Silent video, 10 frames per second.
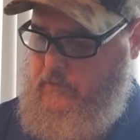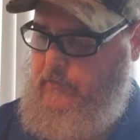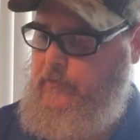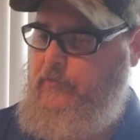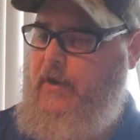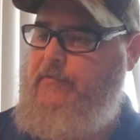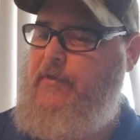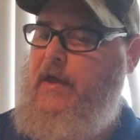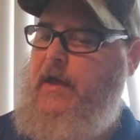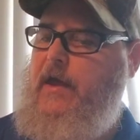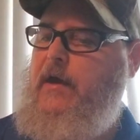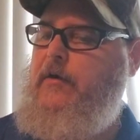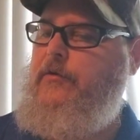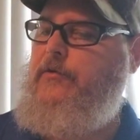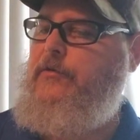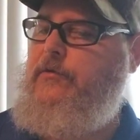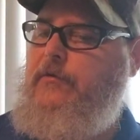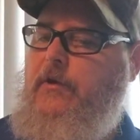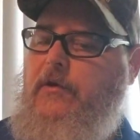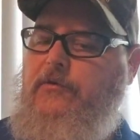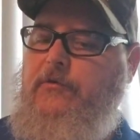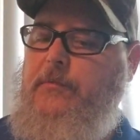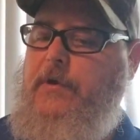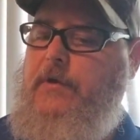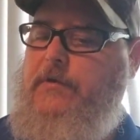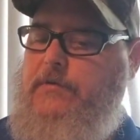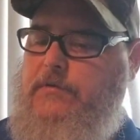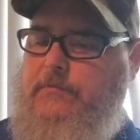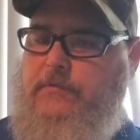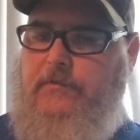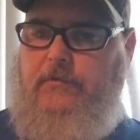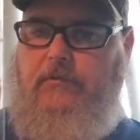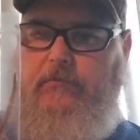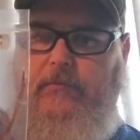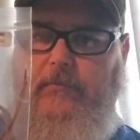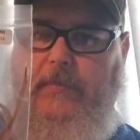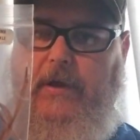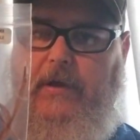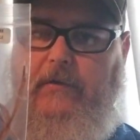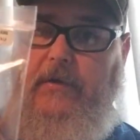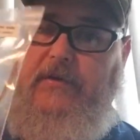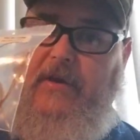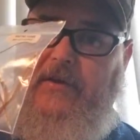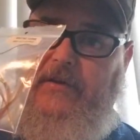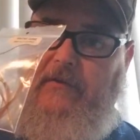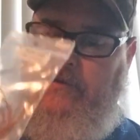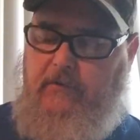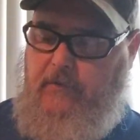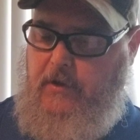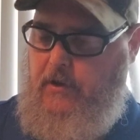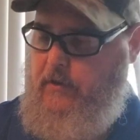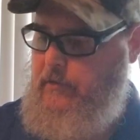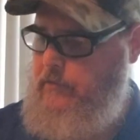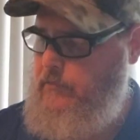And dry fly hackles, not so much, but it's nice to have a different color.